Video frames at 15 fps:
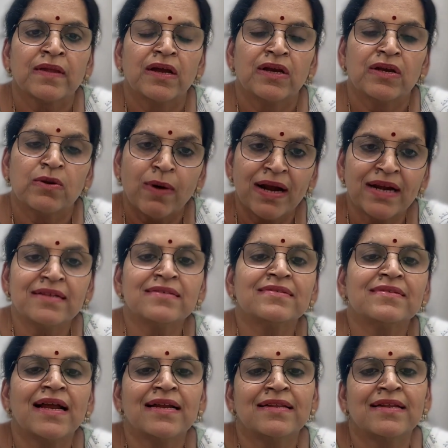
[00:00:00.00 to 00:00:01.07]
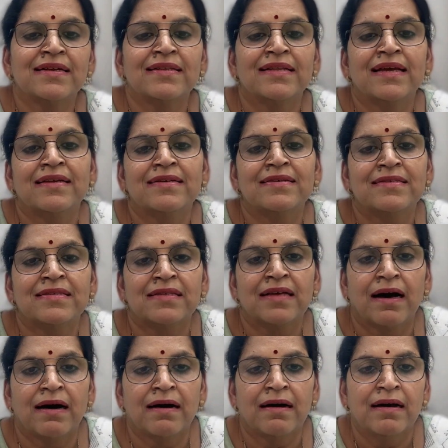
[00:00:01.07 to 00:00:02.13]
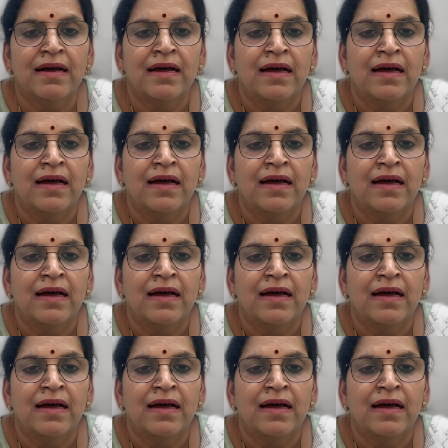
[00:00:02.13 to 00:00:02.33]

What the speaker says: to understand that there is a